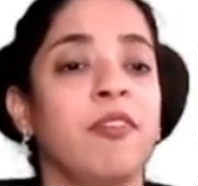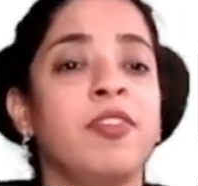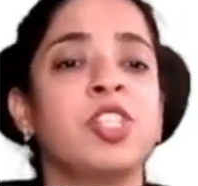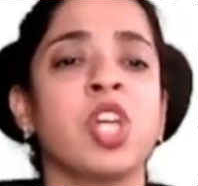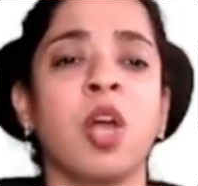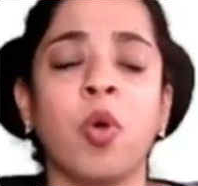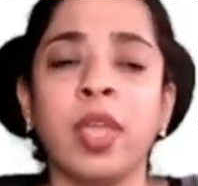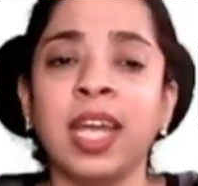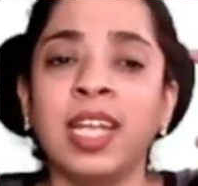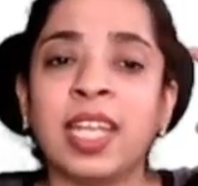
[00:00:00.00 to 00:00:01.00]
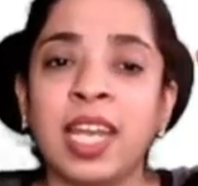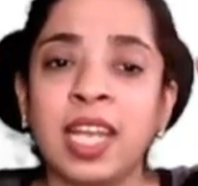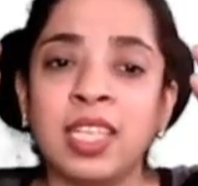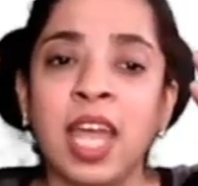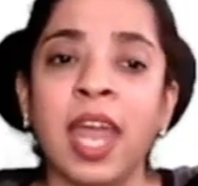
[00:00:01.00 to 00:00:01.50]
which are going and
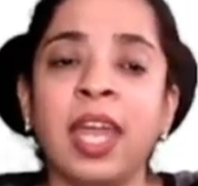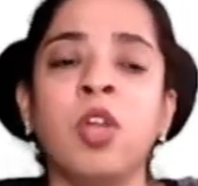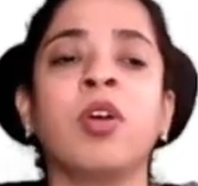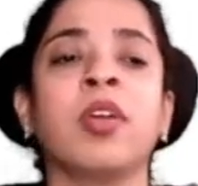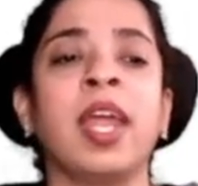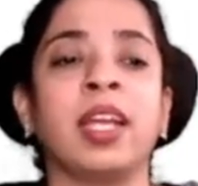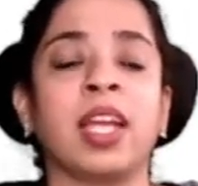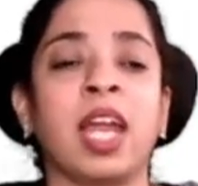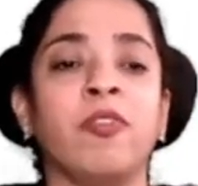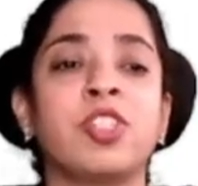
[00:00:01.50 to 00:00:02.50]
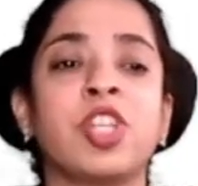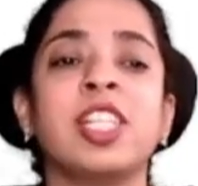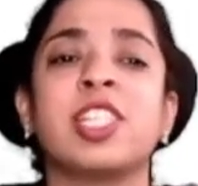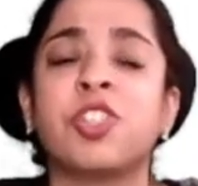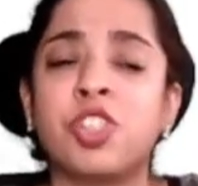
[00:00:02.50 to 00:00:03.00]
telling the endocrine gland which are
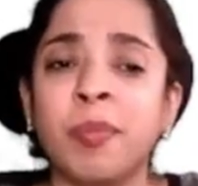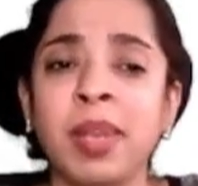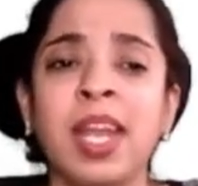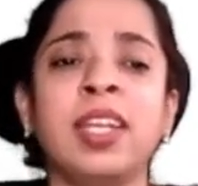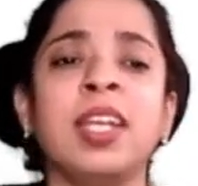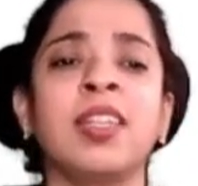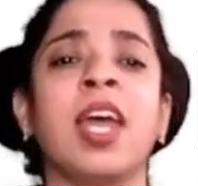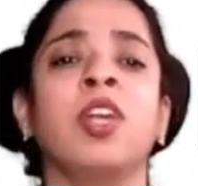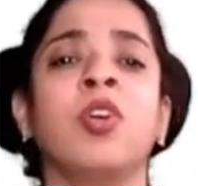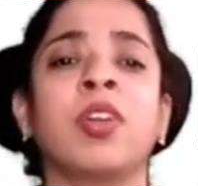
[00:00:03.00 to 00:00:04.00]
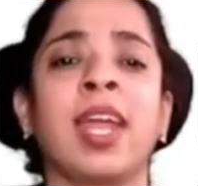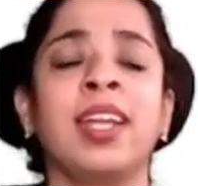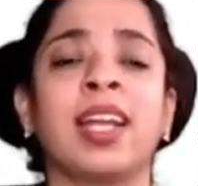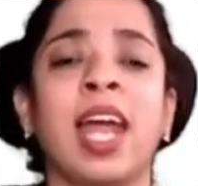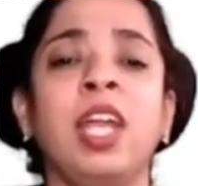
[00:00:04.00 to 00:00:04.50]
stimulating the
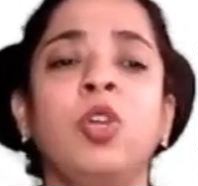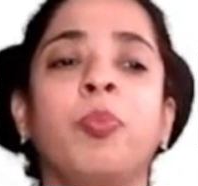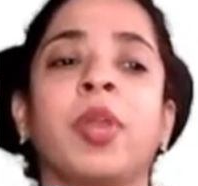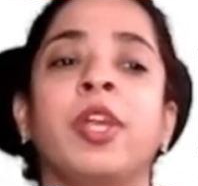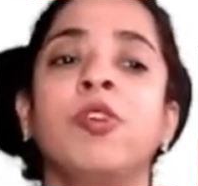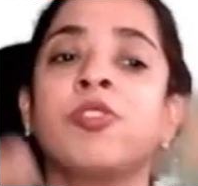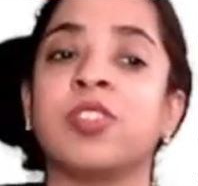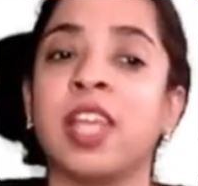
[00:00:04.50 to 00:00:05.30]
endocrine gland to produce